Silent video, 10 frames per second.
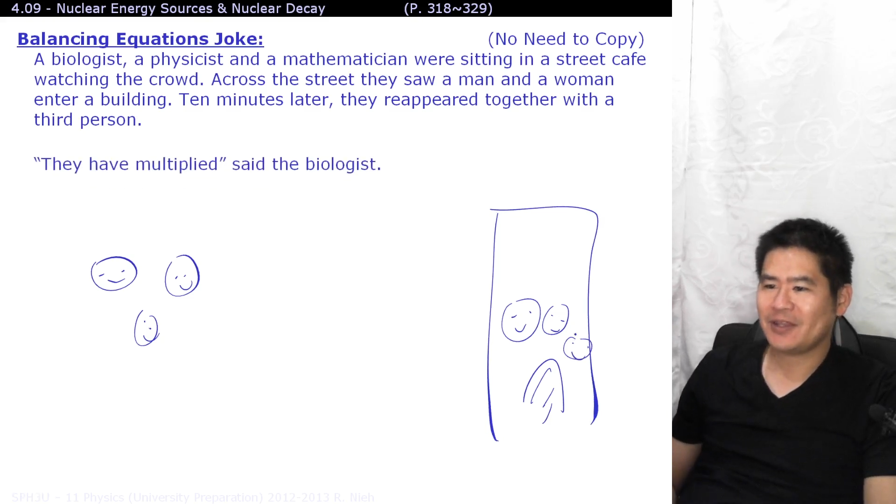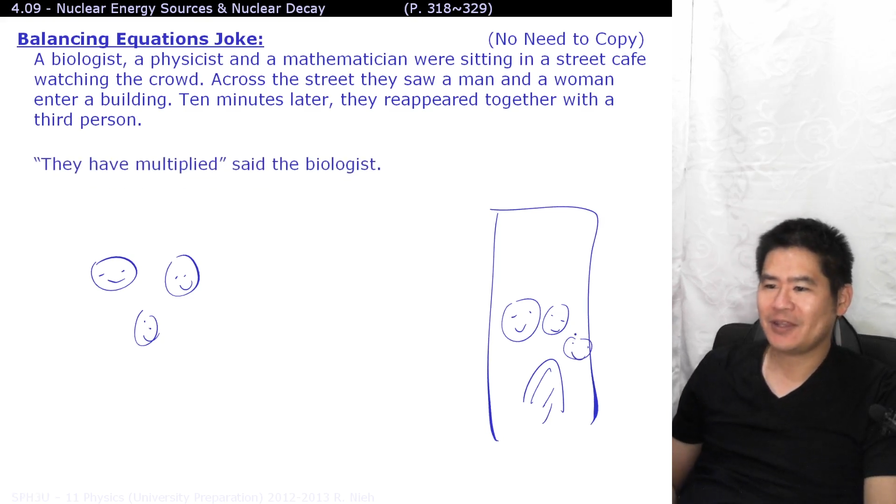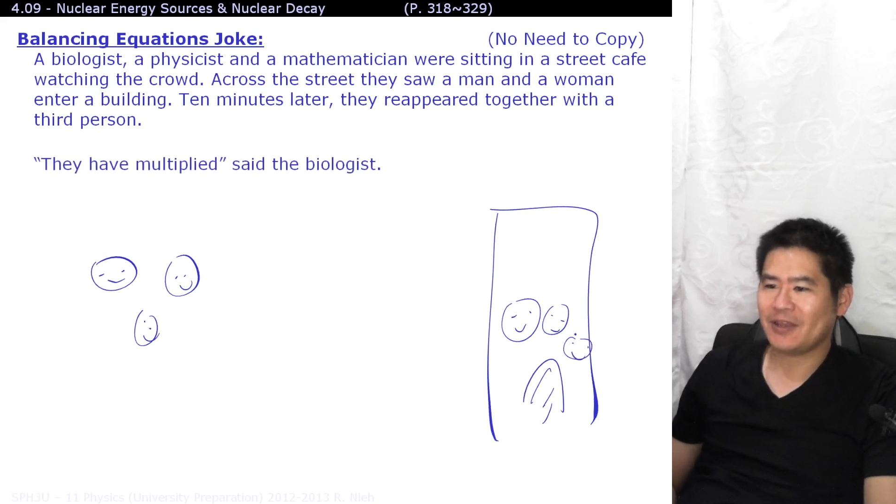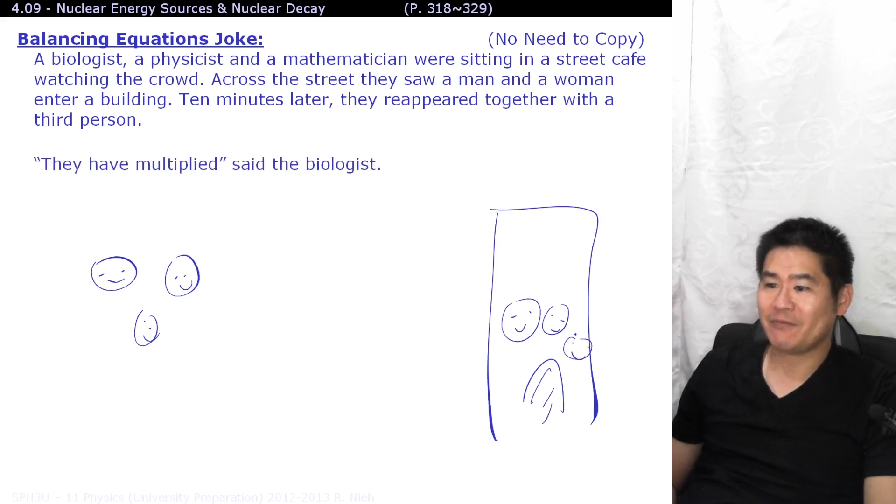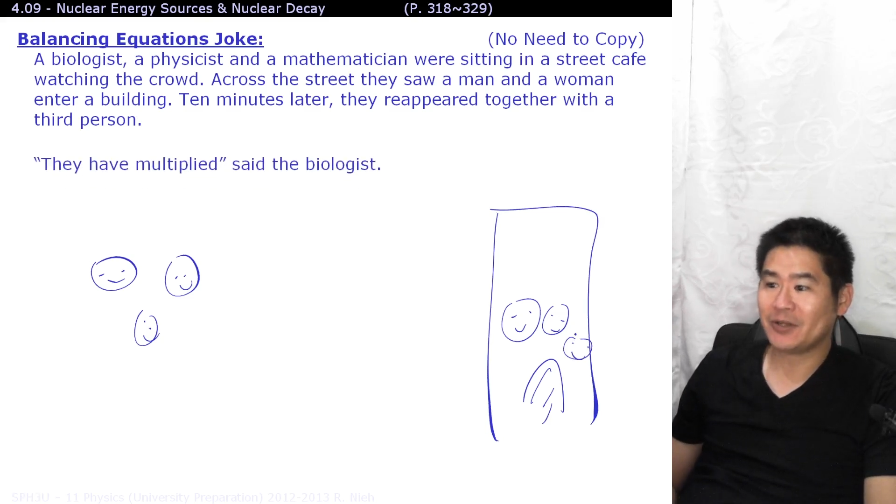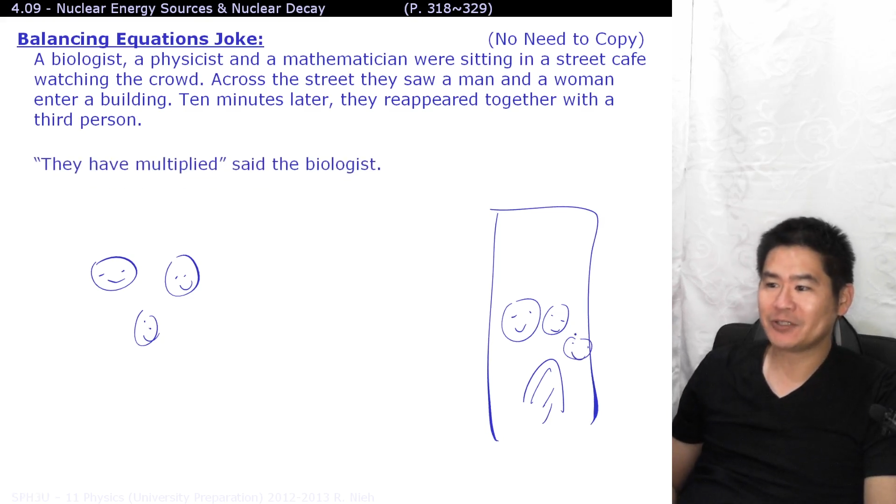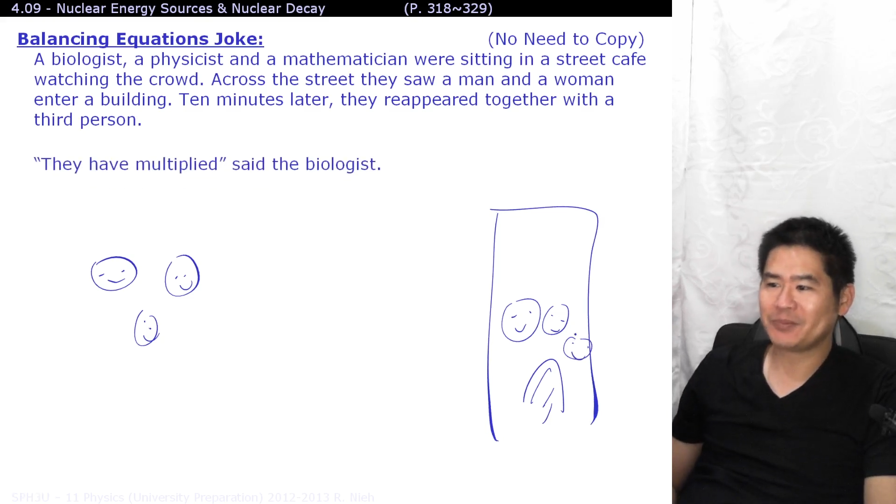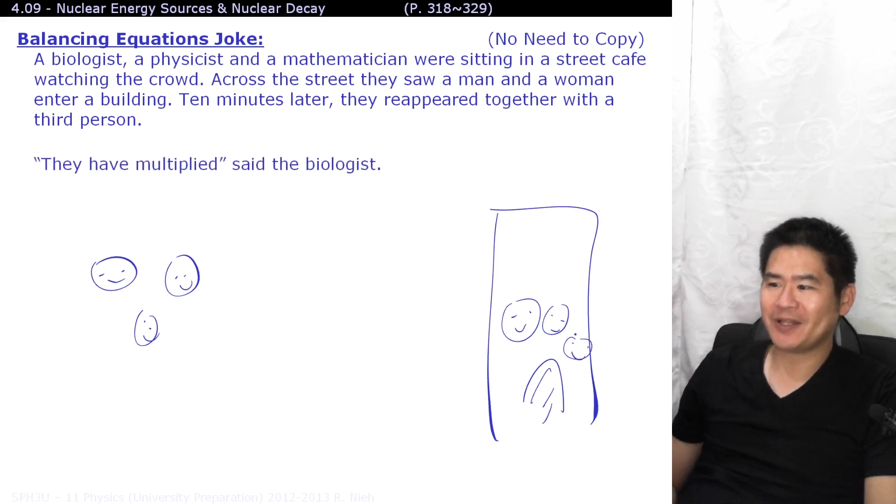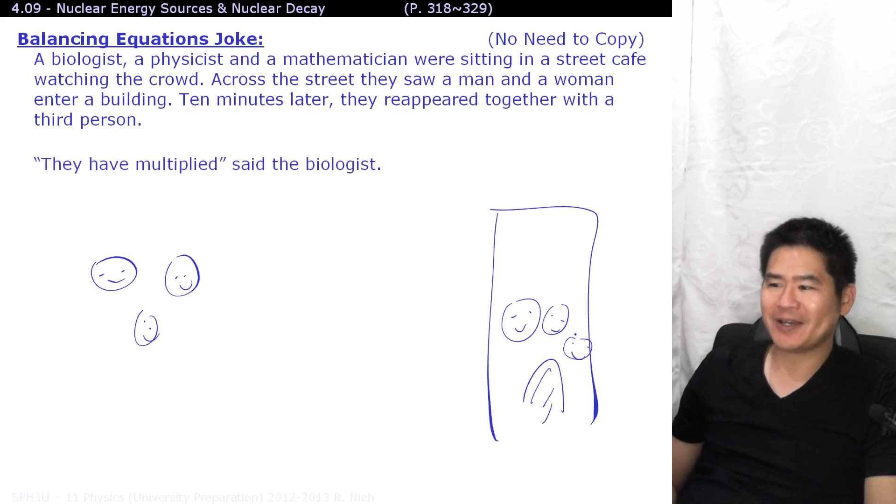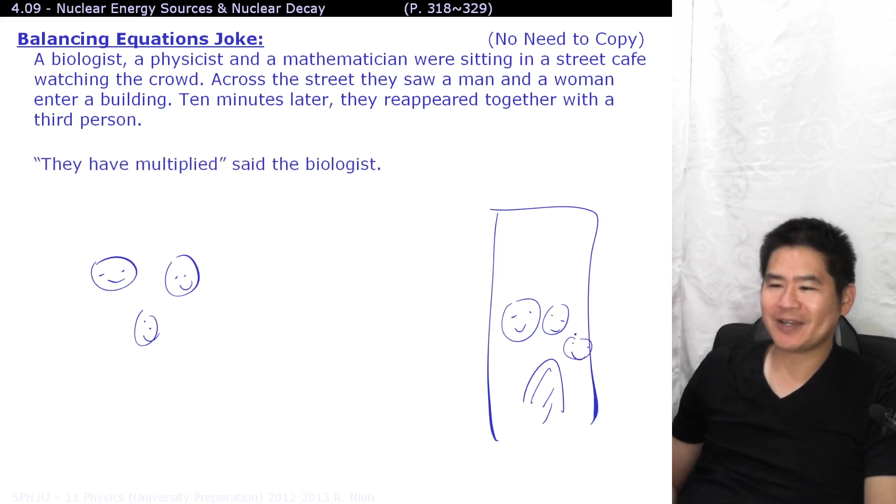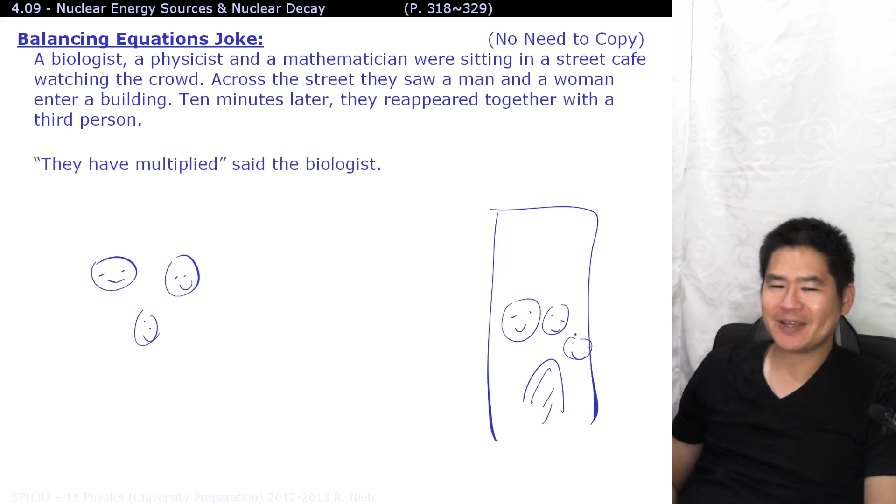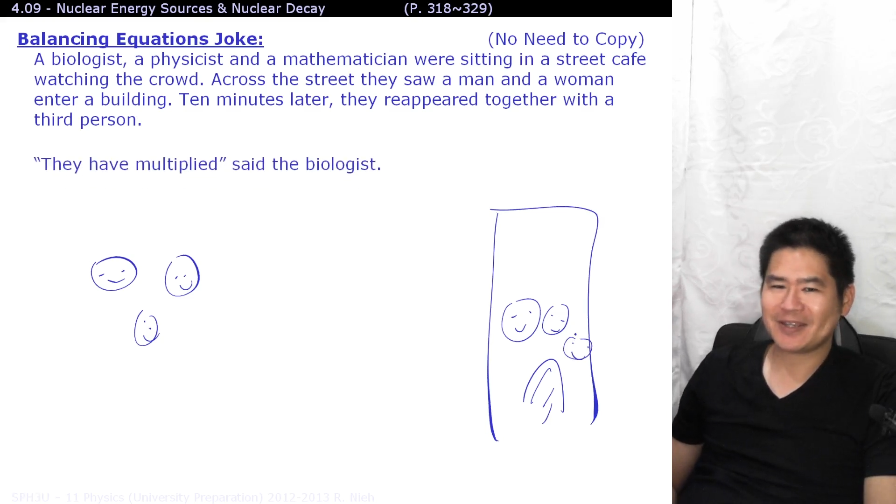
They have multiplied,